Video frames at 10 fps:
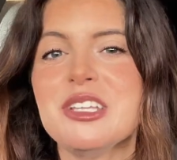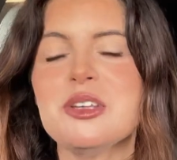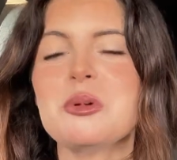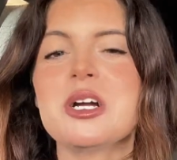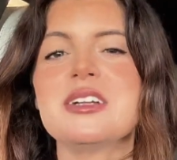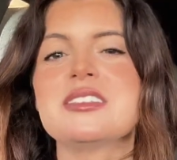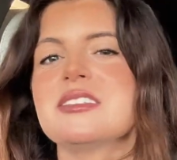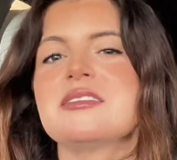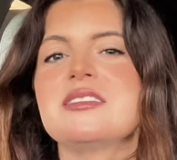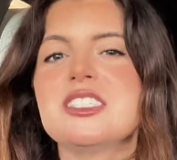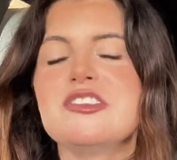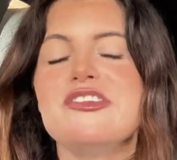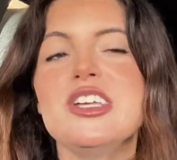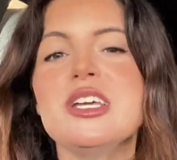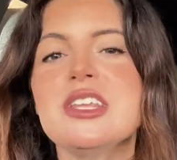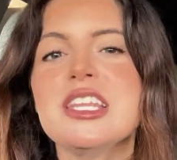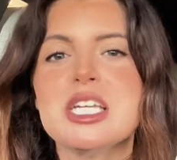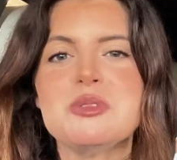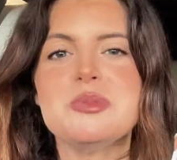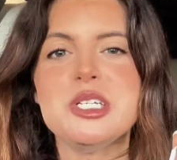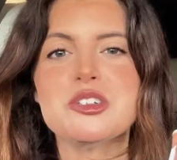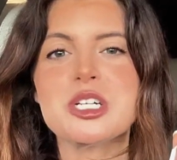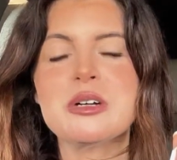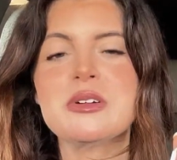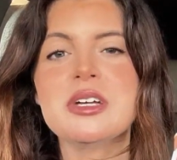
the words. It's feeling them to be true.